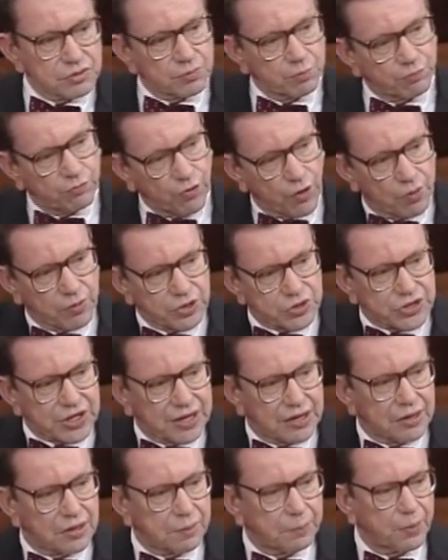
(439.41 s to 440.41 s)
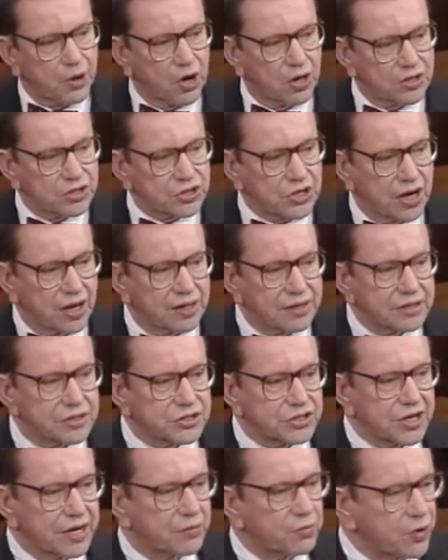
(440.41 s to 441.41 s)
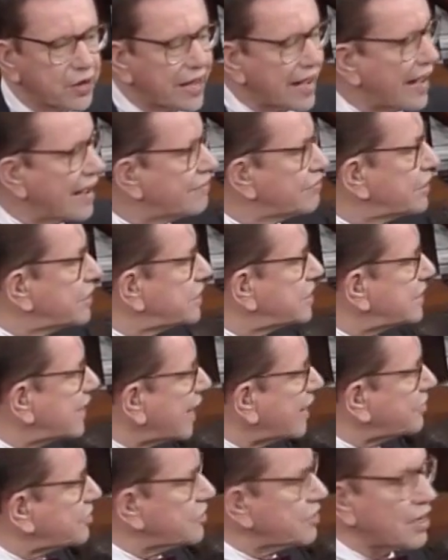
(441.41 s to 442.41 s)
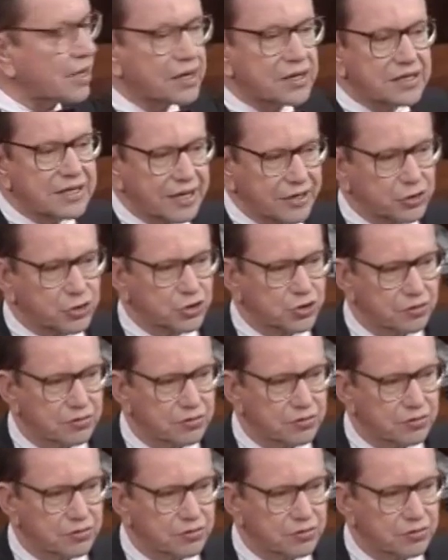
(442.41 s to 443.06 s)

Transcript: Former Senator Paul Tsongas said we have a debt addiction.